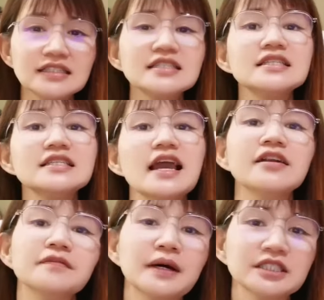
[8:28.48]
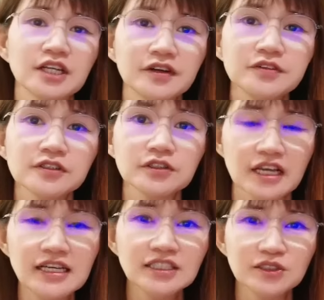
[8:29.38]
This is the end of my sharing for
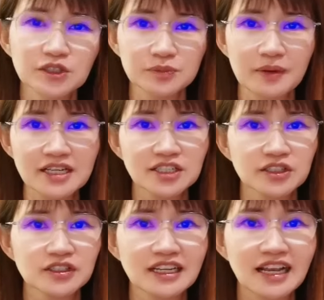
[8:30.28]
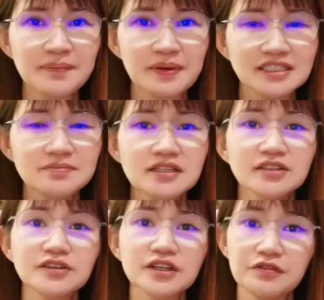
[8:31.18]
today. Do smash onto the like button
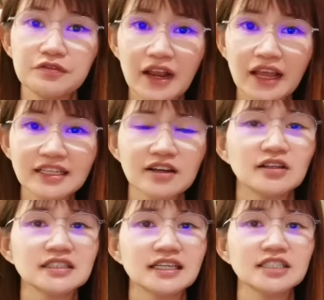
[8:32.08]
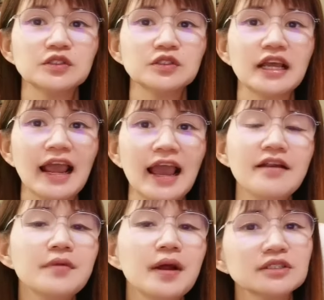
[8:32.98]
below if you like the content today,
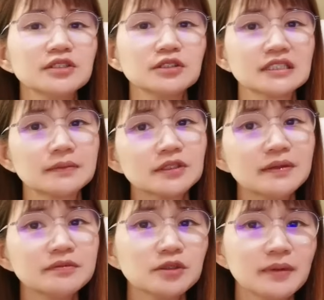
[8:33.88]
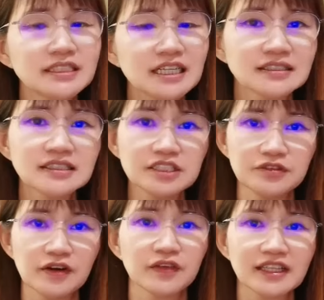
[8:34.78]
and remember to subscribe to my channel
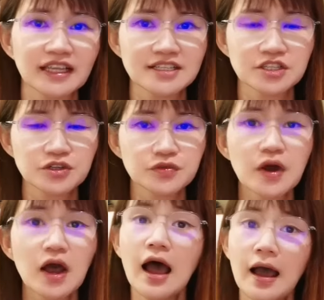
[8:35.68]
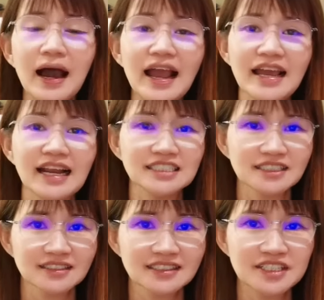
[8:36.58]
if you have not done so. Bye, and I
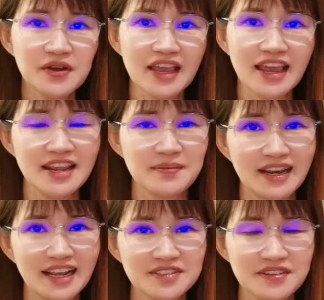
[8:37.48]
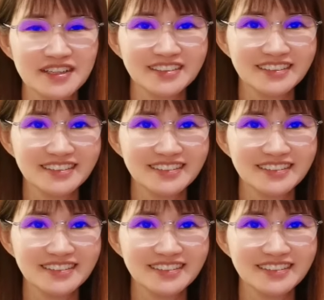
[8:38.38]
shall see you again in my next video.